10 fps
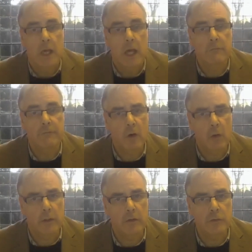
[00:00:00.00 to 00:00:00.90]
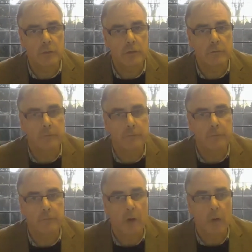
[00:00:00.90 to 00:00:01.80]
And following sort of
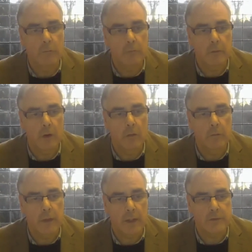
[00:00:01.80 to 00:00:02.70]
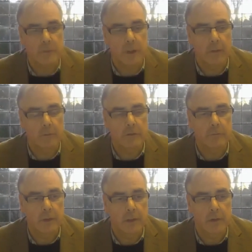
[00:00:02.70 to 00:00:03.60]
on that about
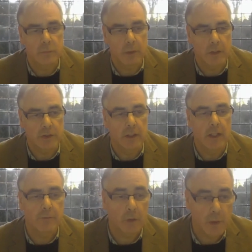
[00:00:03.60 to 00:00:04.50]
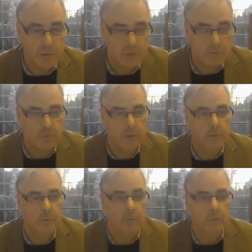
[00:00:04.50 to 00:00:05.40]
the expression, another question for
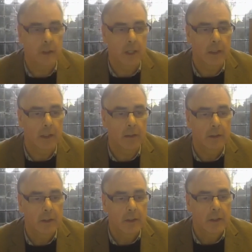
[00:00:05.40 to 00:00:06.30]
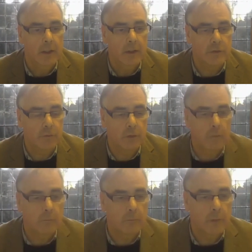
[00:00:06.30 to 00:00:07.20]
you, Hela, is
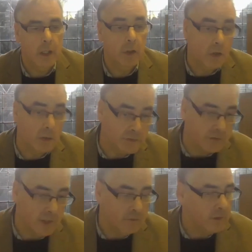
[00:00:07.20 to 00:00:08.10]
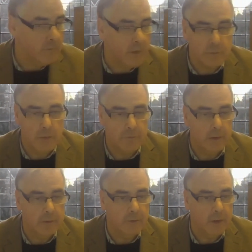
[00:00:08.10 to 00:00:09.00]
from an anonymous attendee. That's
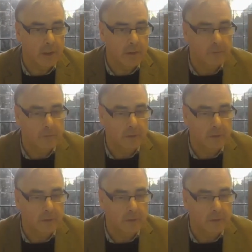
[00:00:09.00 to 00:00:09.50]
perfectly fine